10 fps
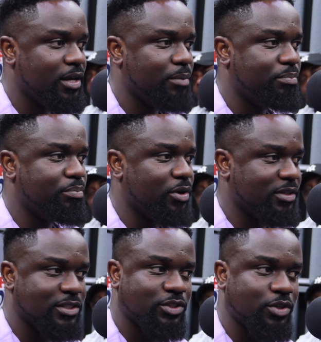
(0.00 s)
He
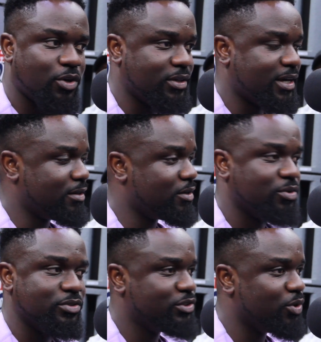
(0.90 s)
brought this song
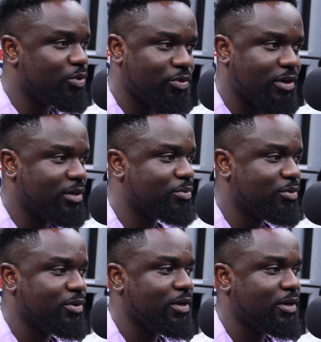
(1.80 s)
that, so incredible.